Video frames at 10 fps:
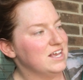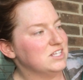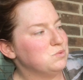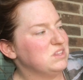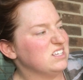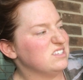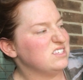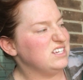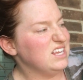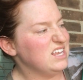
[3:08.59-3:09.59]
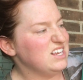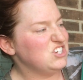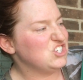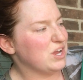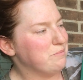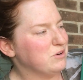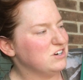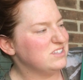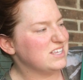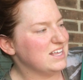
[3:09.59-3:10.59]
It's with the stinky
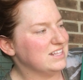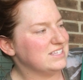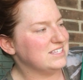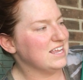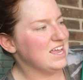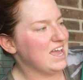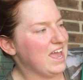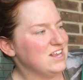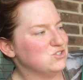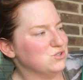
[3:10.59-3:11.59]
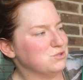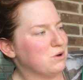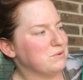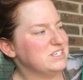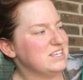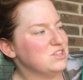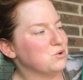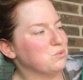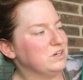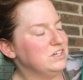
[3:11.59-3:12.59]
shepherds and the singing angels where we see
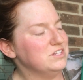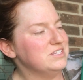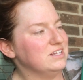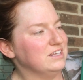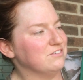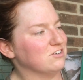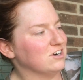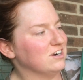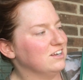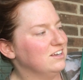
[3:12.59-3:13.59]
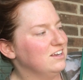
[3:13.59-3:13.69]
the real deliverer,